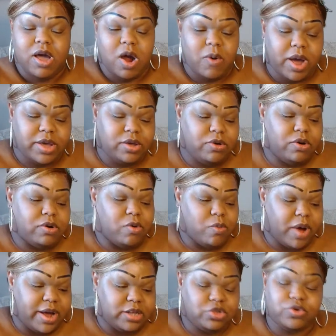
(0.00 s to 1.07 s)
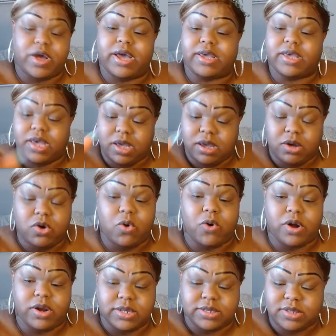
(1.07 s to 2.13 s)
All right, you're on the right track. Keep
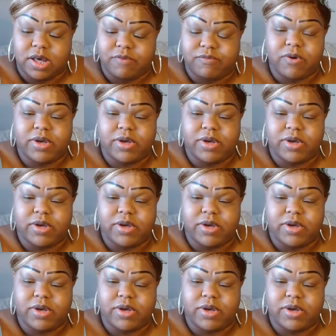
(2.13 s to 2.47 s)
going and stuff.